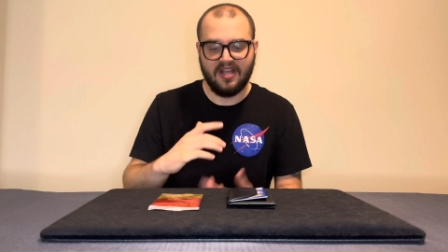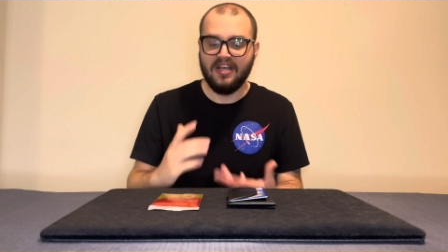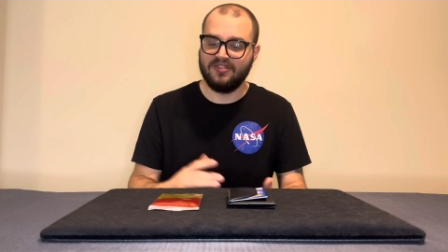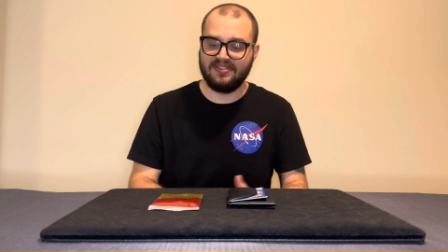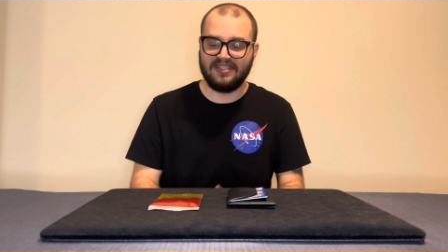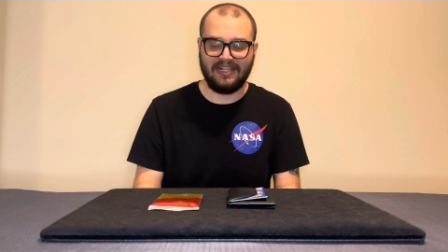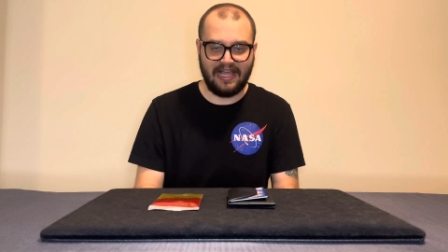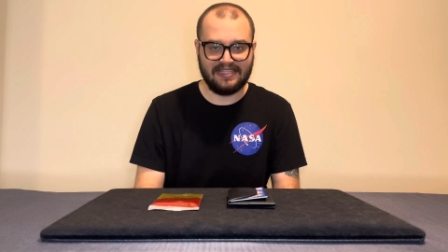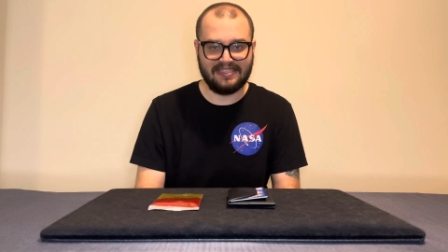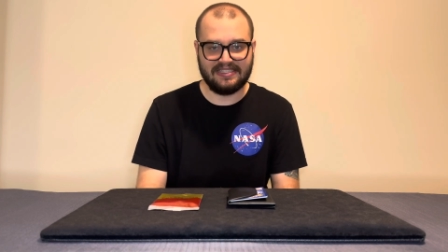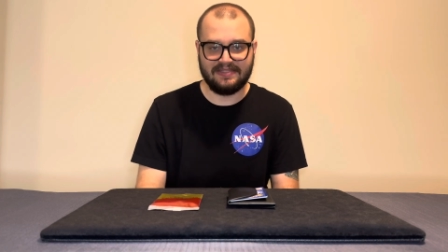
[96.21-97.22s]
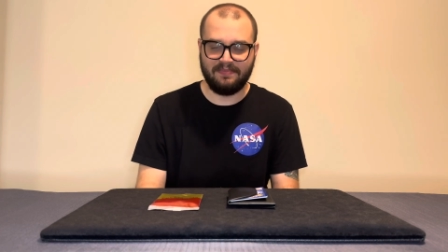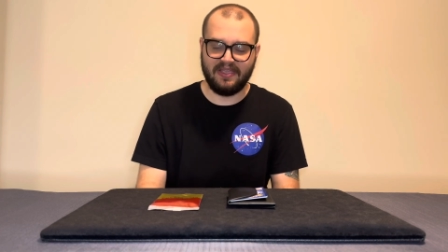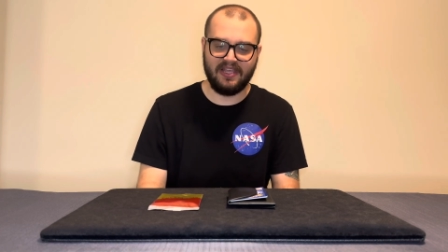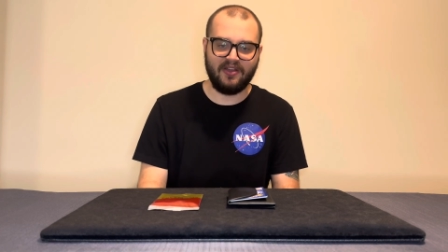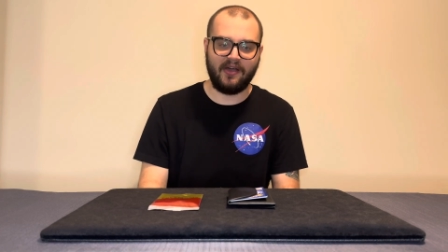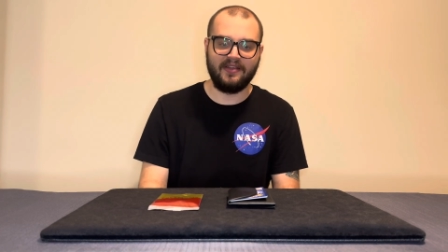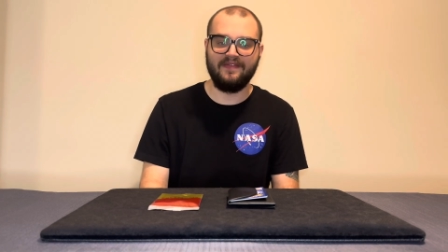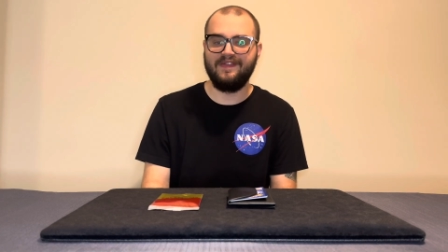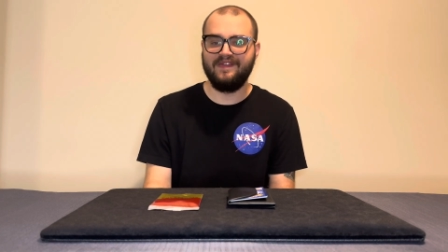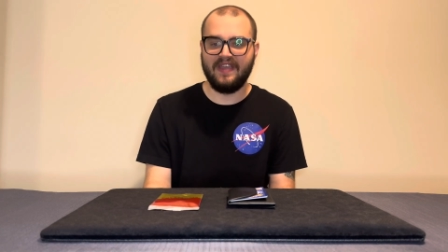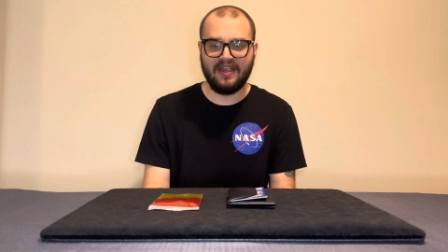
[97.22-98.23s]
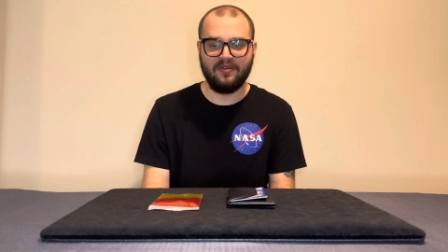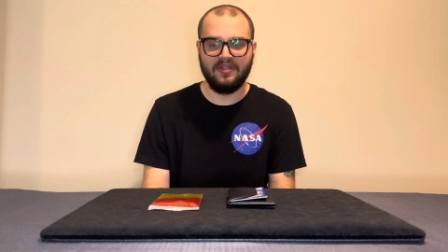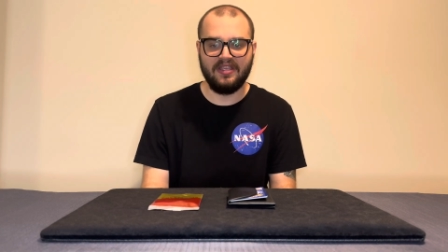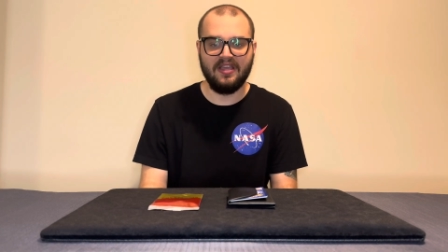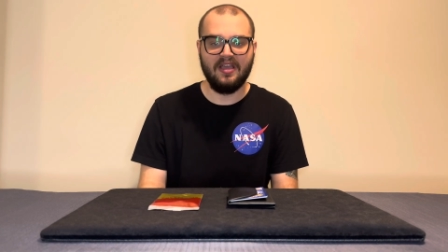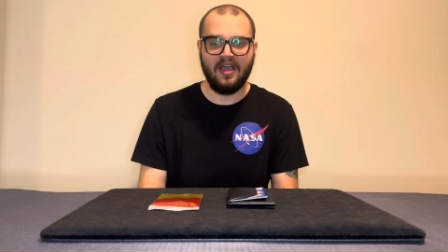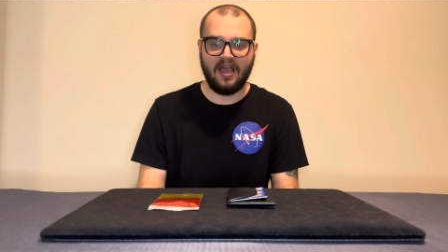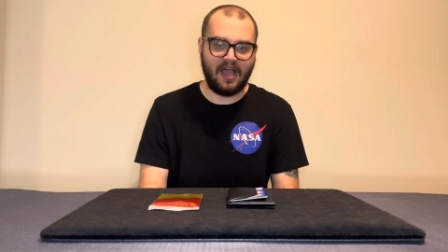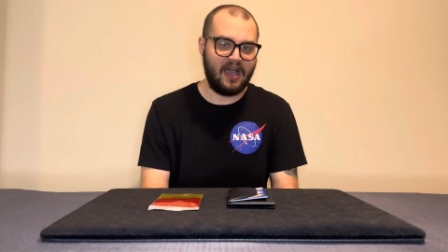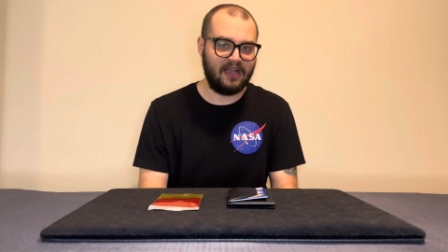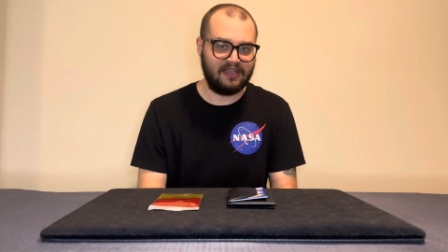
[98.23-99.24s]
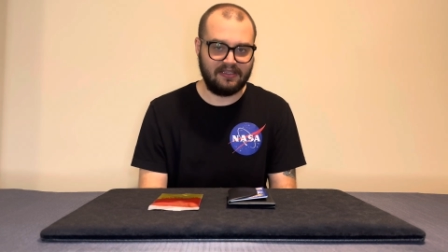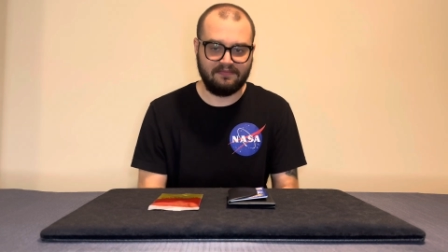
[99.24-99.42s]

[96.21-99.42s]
So it's a classic spin on a very, uh,